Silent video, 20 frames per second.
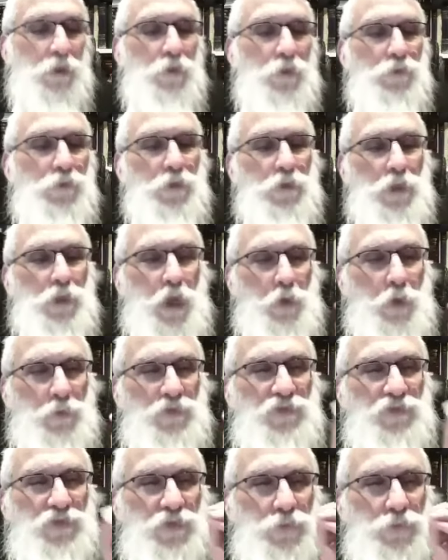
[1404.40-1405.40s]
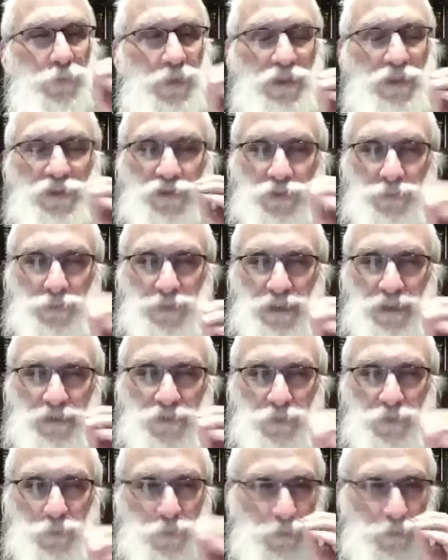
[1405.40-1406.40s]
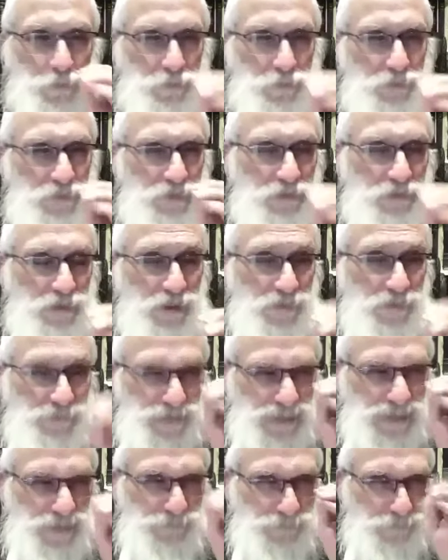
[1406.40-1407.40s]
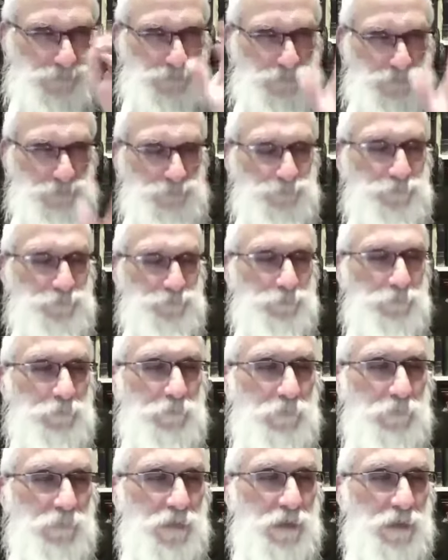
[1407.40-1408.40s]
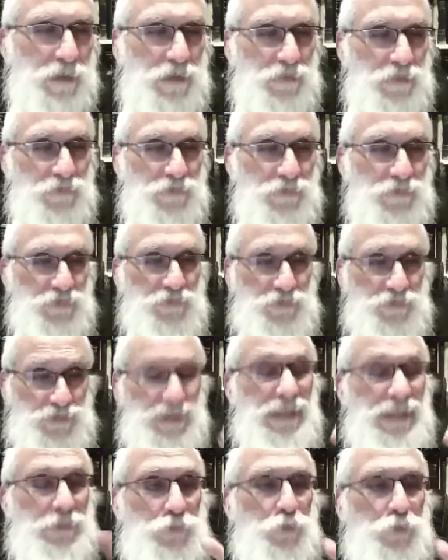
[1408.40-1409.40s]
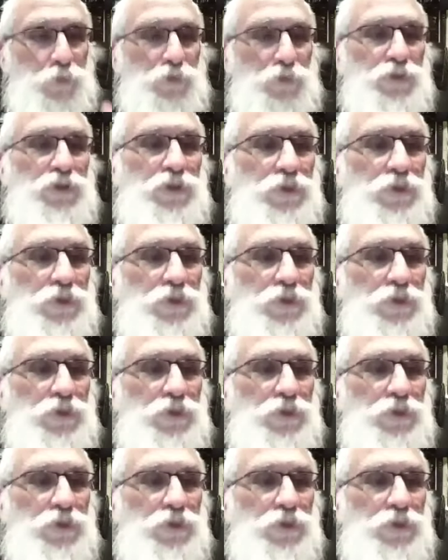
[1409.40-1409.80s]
The lowest creature in the world of evil is this yitush.